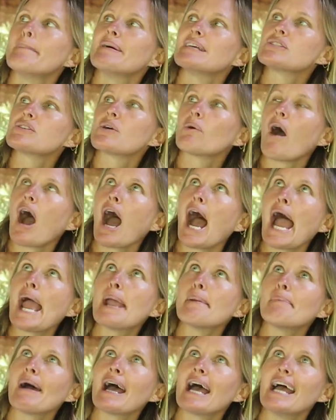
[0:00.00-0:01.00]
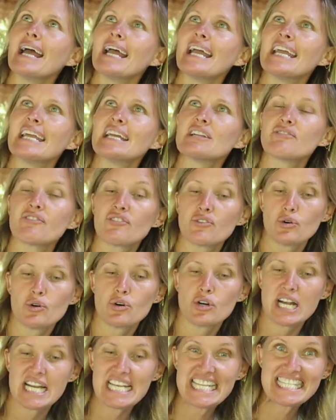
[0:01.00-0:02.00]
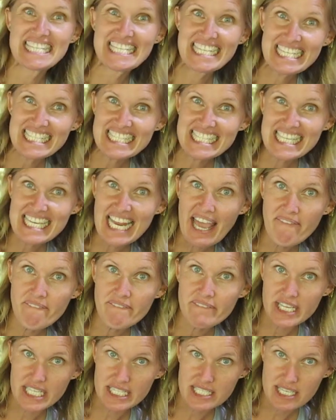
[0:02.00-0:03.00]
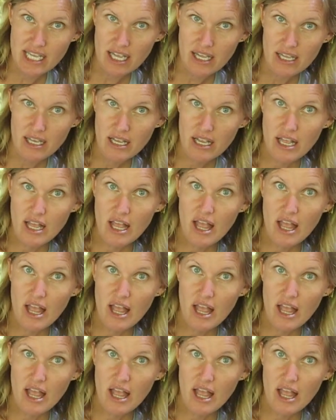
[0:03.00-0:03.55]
But so I paid for 60-day visa,